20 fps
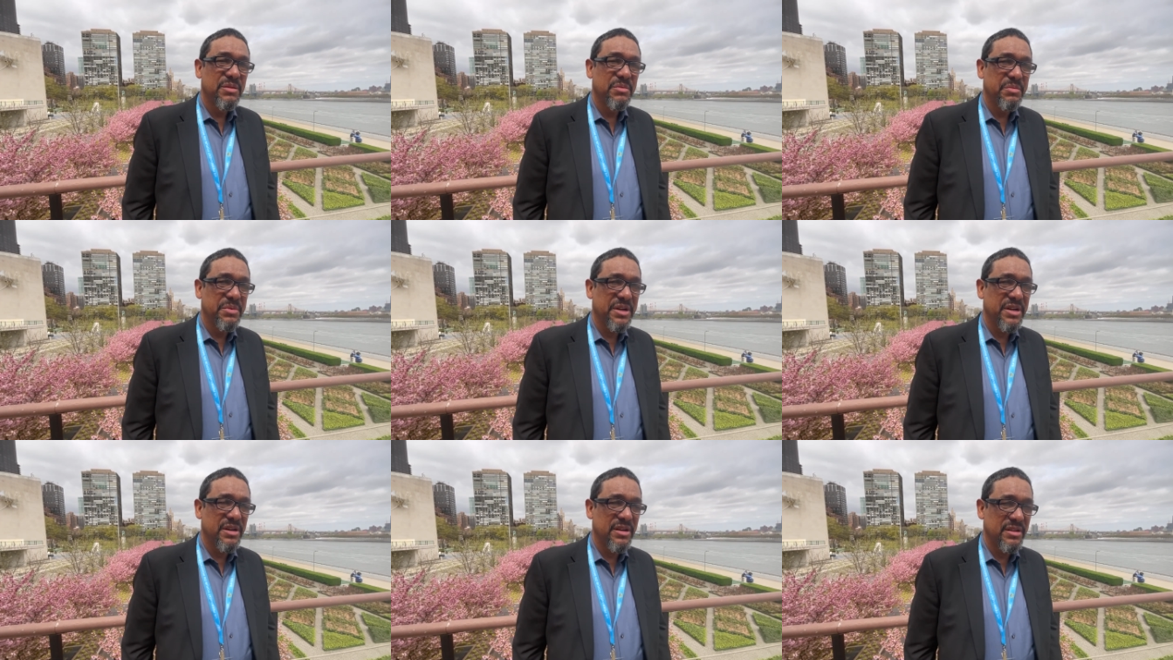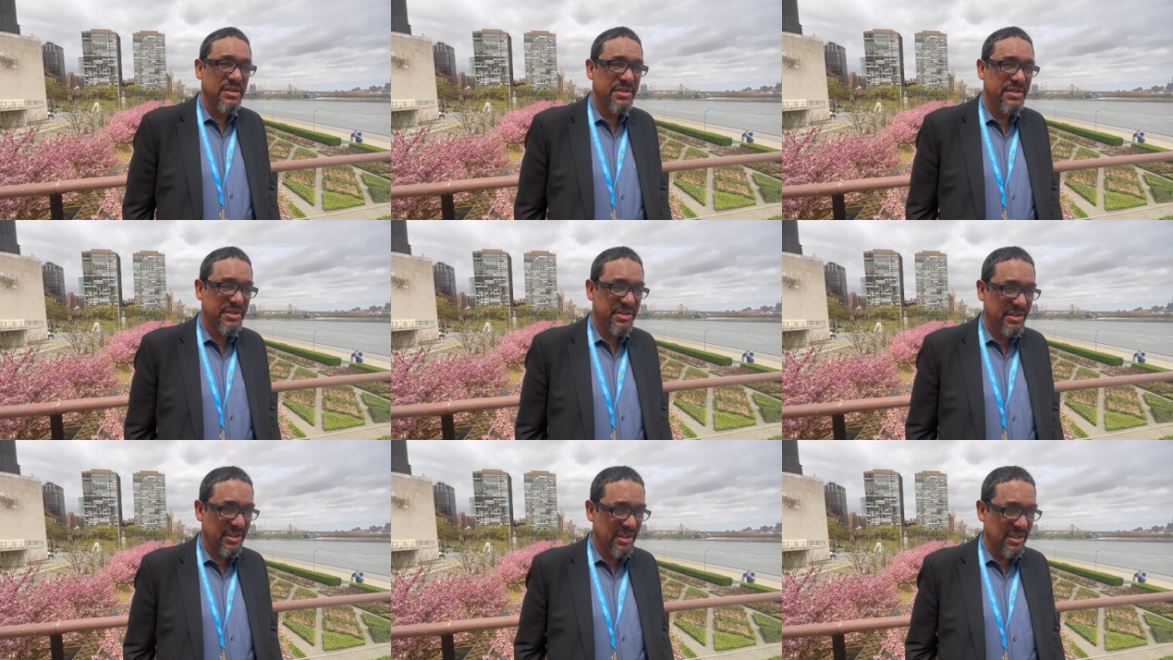
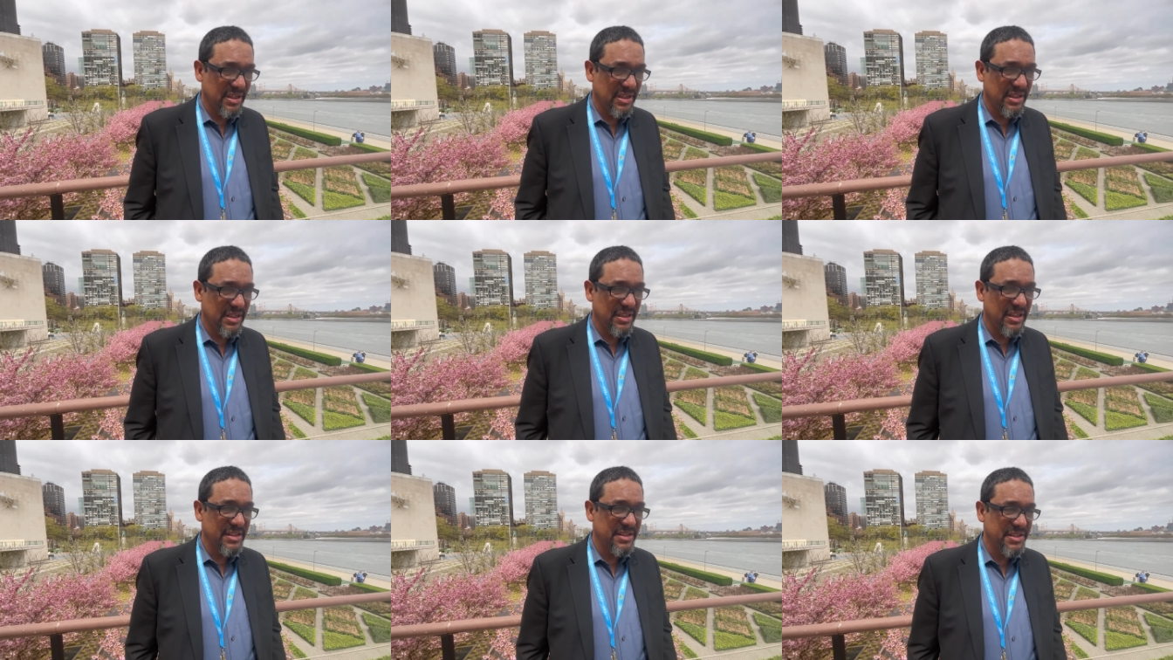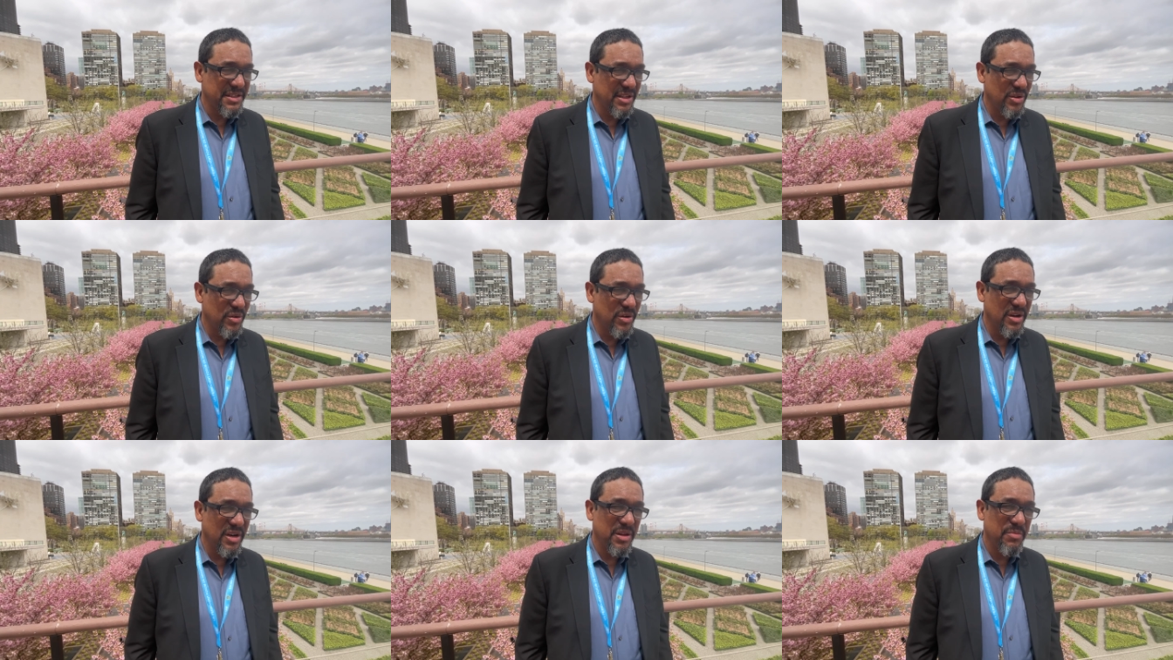because uh, that's the
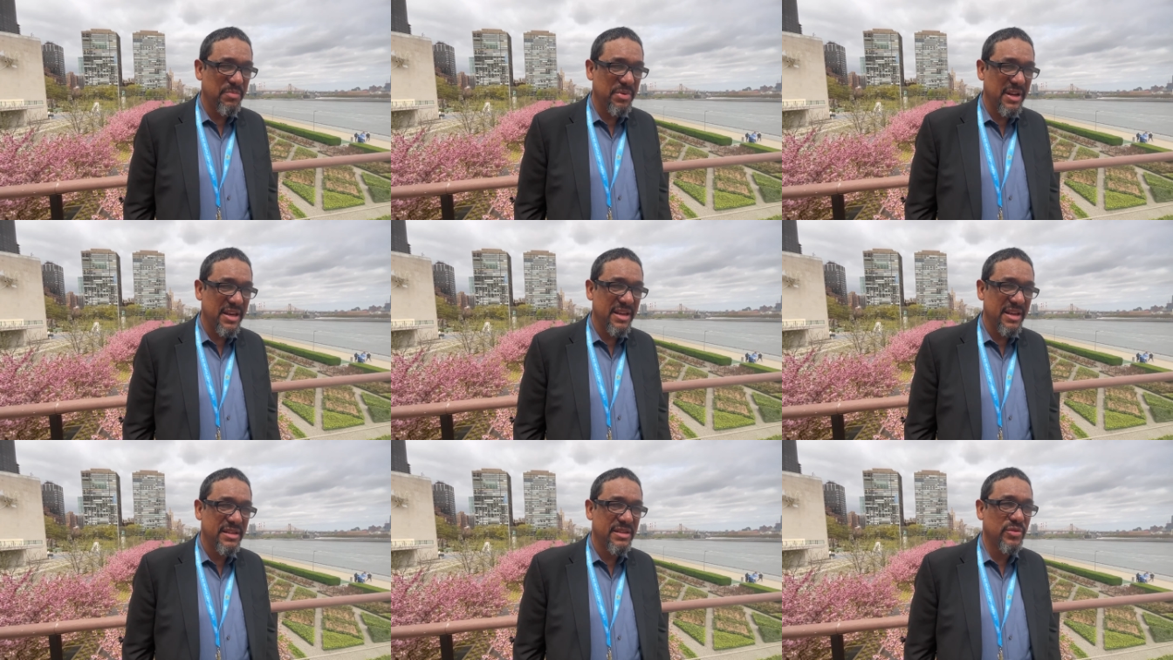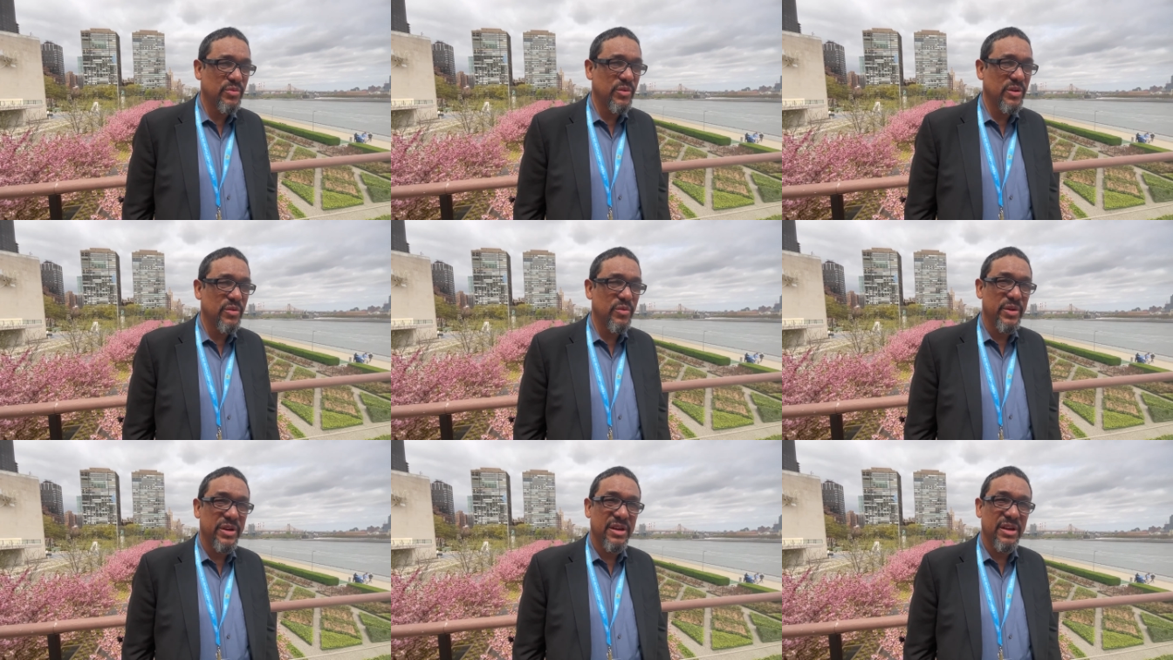only place
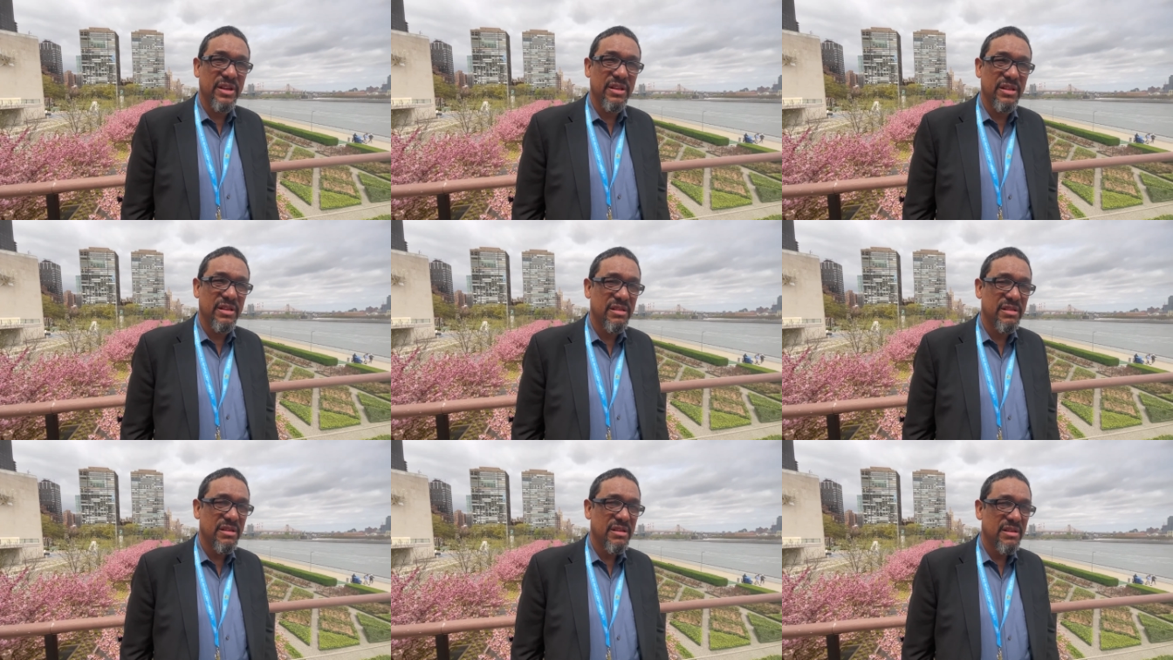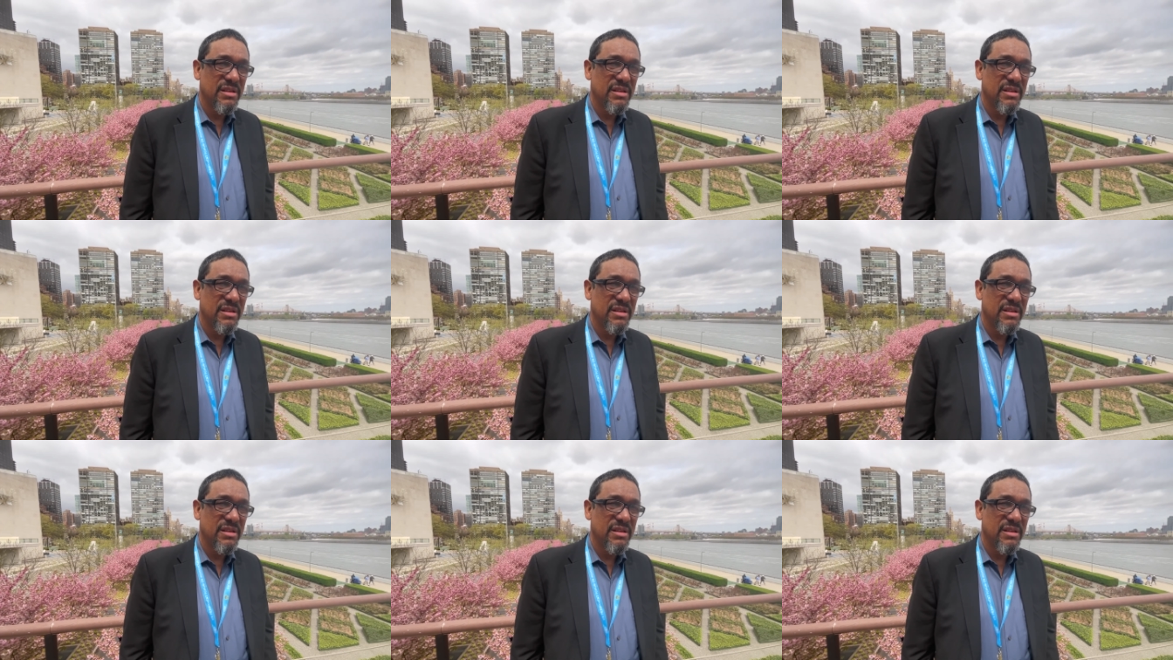where we can